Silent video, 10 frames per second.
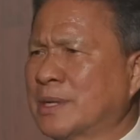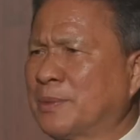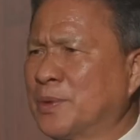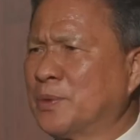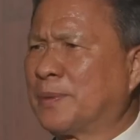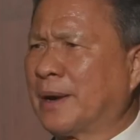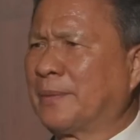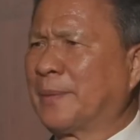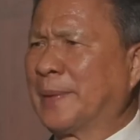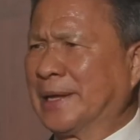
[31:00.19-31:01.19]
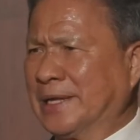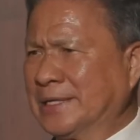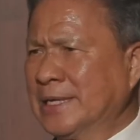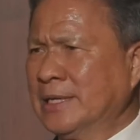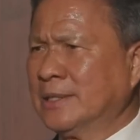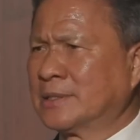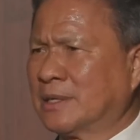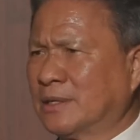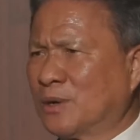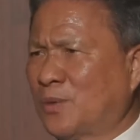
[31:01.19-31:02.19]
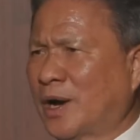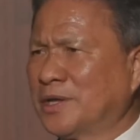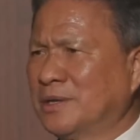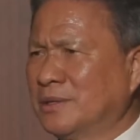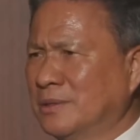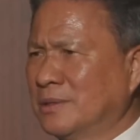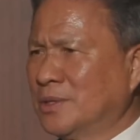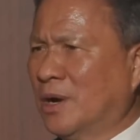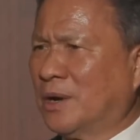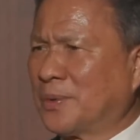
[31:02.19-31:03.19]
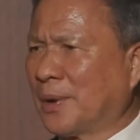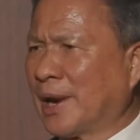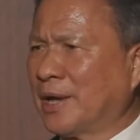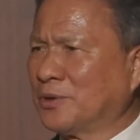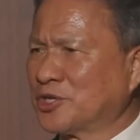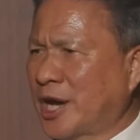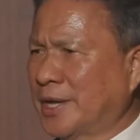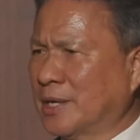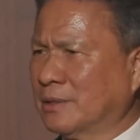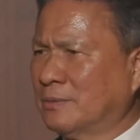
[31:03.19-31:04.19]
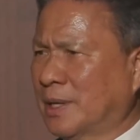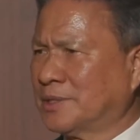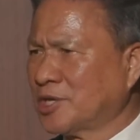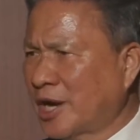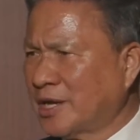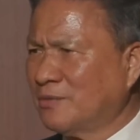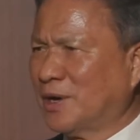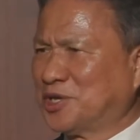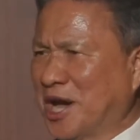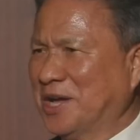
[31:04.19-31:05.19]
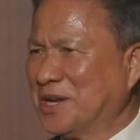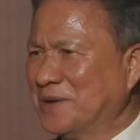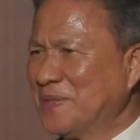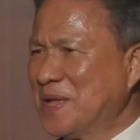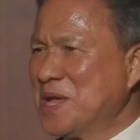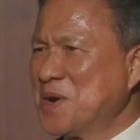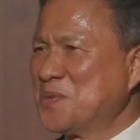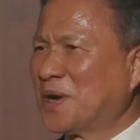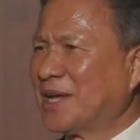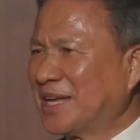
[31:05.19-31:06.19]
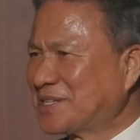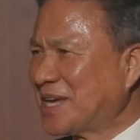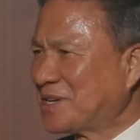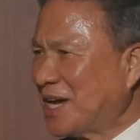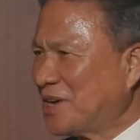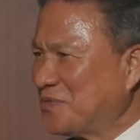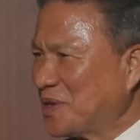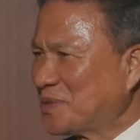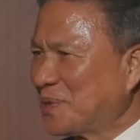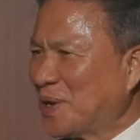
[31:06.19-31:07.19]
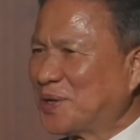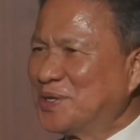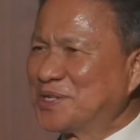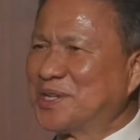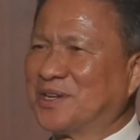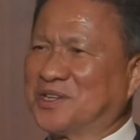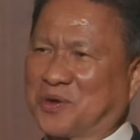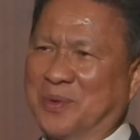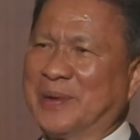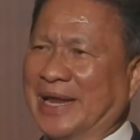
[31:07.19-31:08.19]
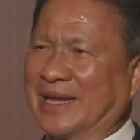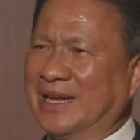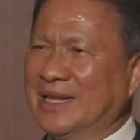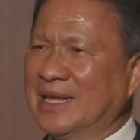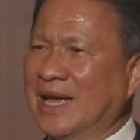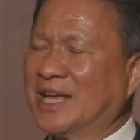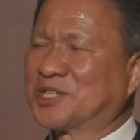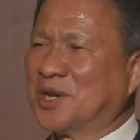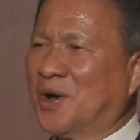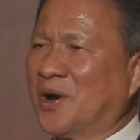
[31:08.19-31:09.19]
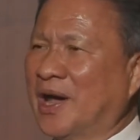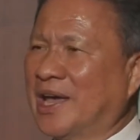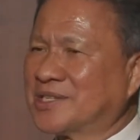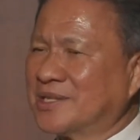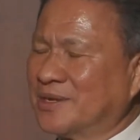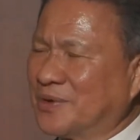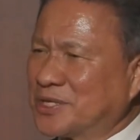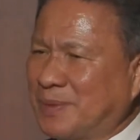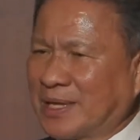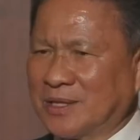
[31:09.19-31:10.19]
of you probably said, you know, why you all rely on China? Why China? Why China? Well, like I said, our investment law does not discriminate as long as they respect